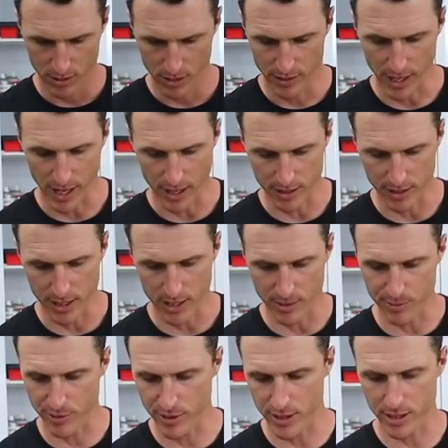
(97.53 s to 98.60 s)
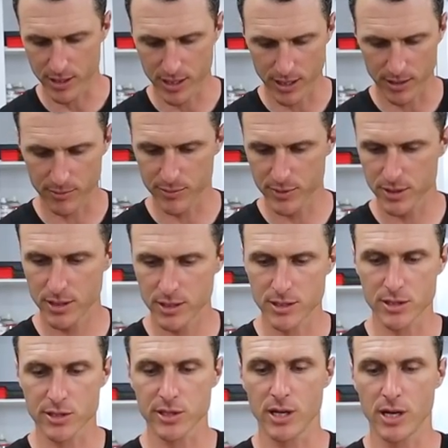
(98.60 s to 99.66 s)
and that carburetor comes, it's
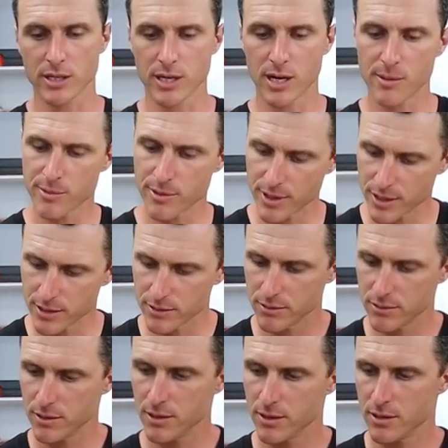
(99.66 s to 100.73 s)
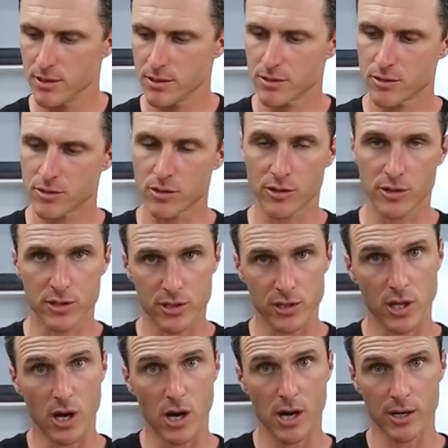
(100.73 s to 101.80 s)
a slide carburetor, so it's got the
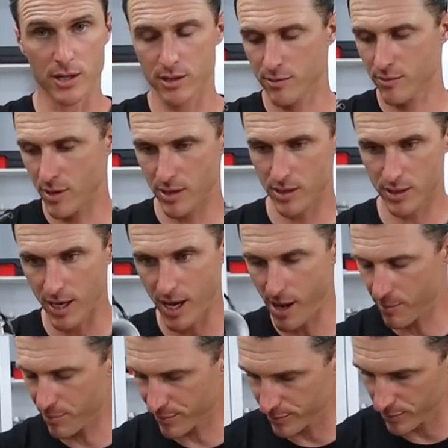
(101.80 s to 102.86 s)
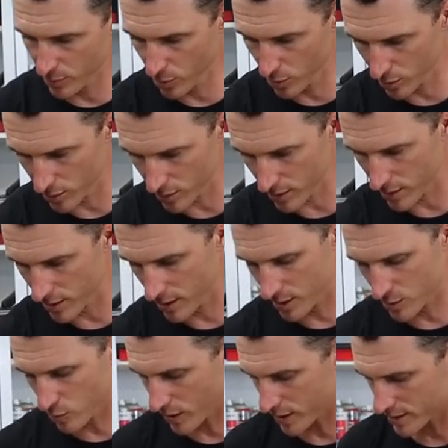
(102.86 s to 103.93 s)
slide and the cap all
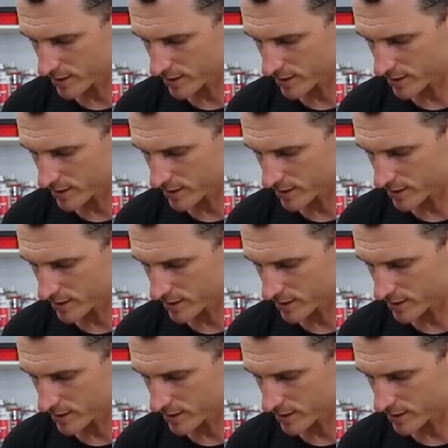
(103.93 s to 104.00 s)
as one